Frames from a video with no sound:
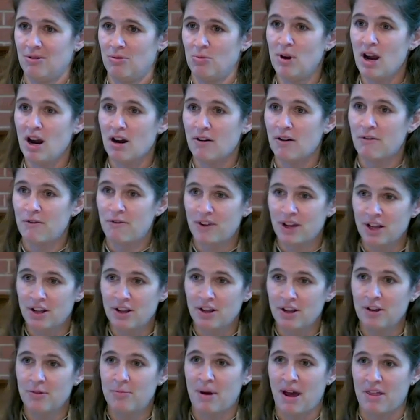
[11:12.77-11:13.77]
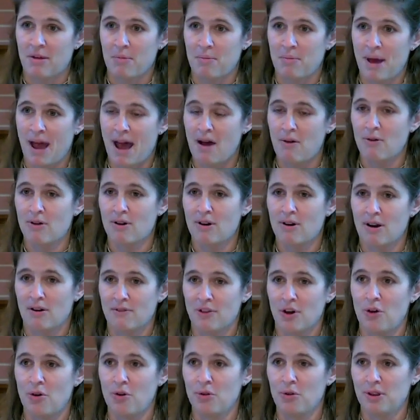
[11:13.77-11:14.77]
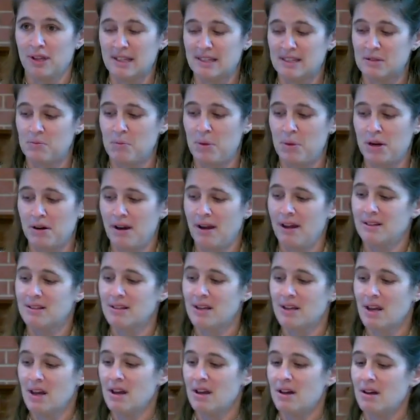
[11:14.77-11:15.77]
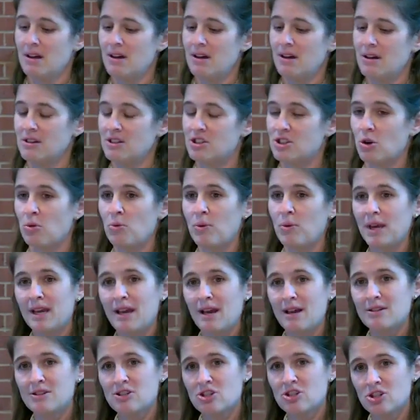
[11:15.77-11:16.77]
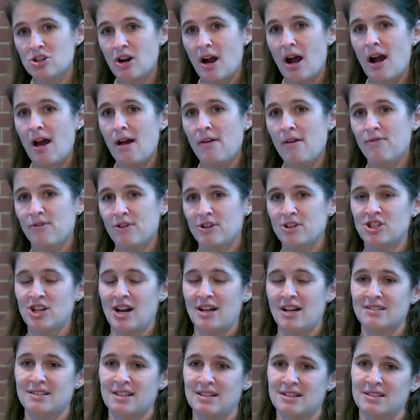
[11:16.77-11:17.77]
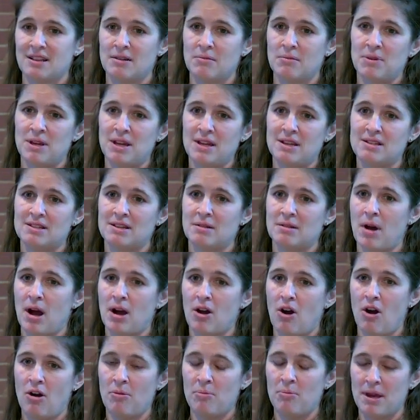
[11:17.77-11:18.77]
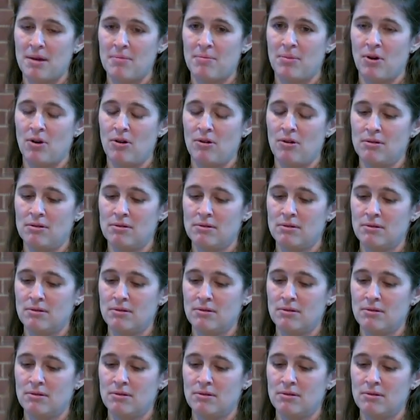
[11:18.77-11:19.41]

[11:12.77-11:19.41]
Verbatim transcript: We are filled by the power of the Holy Spirit, so we can strive for justice and peace among all people.